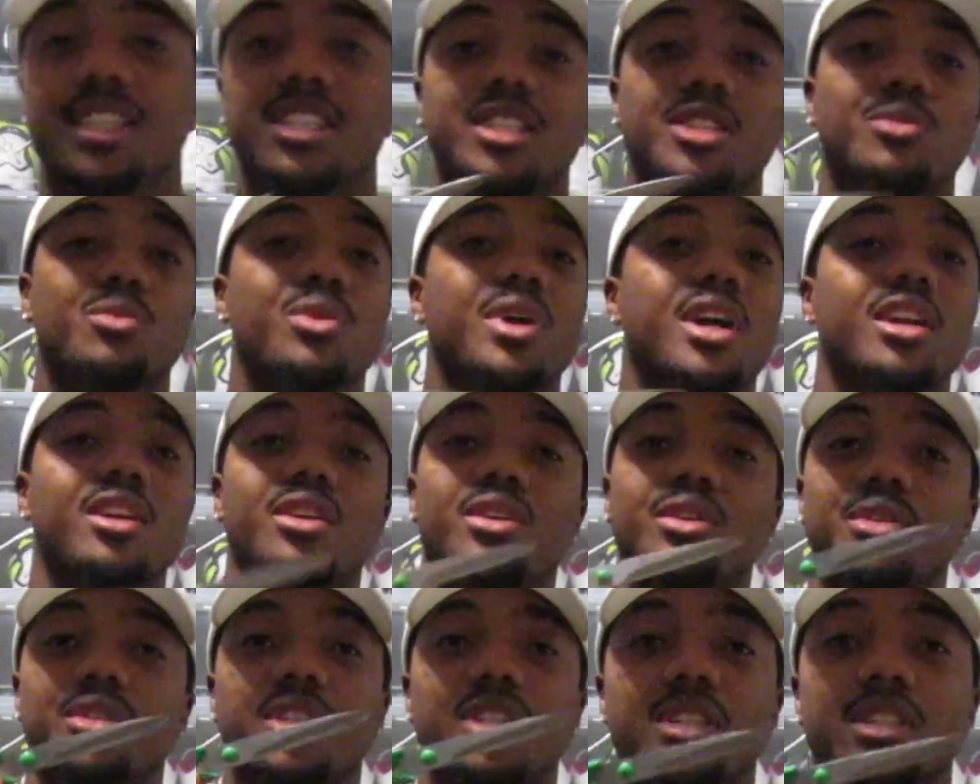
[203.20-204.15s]
just some regular
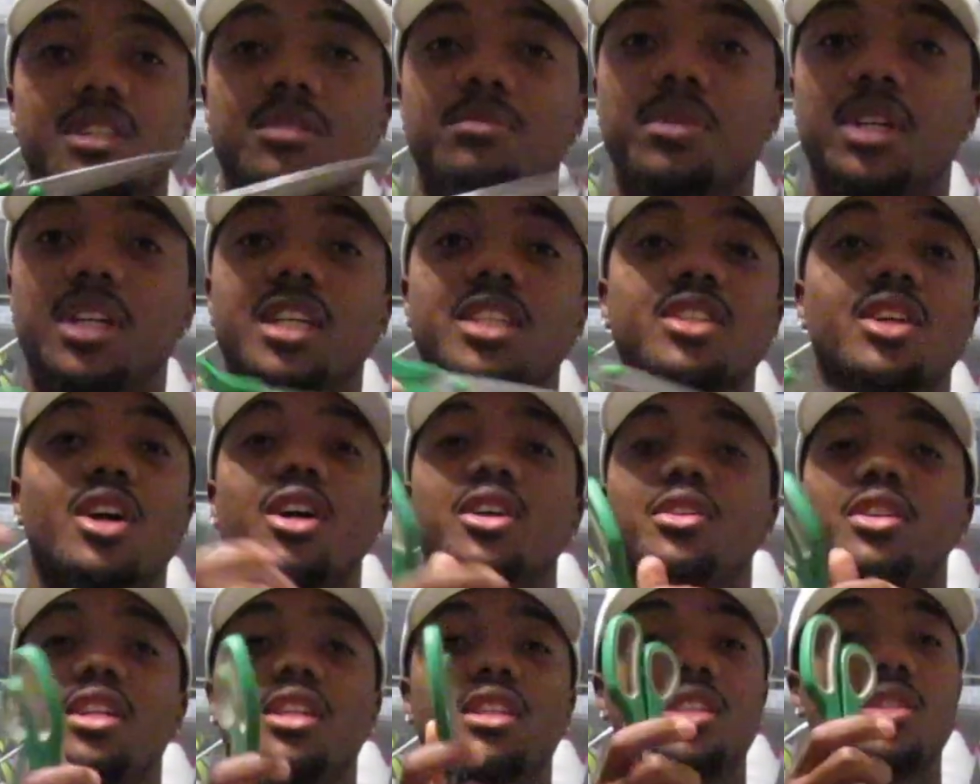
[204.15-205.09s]
old scissors, man. That's all
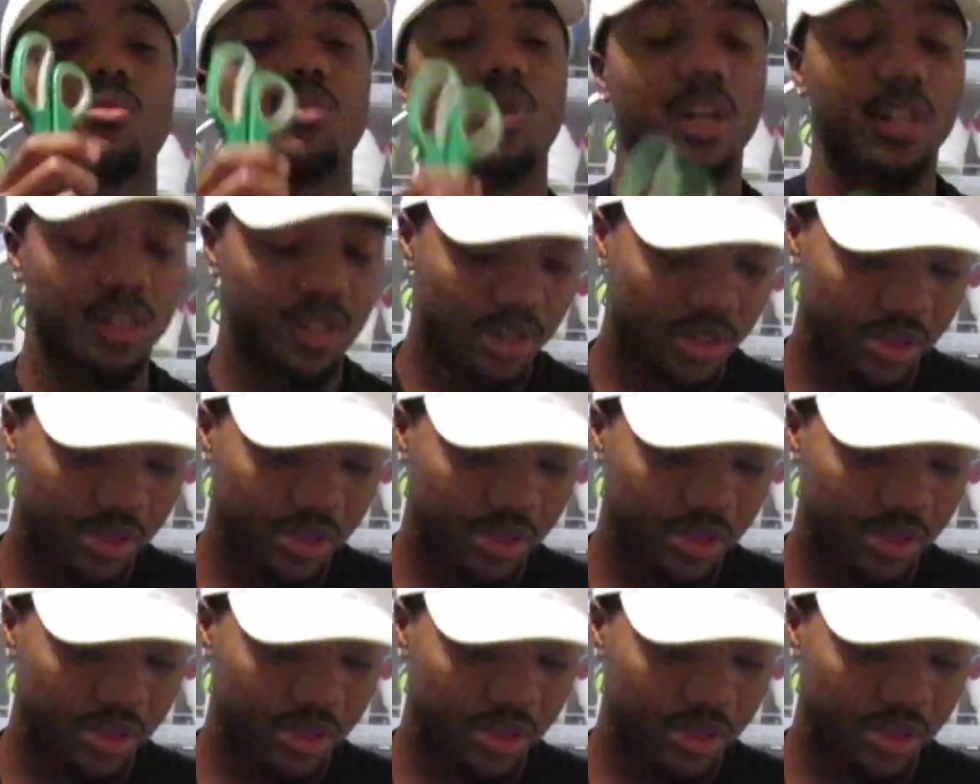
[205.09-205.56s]
you need is some regular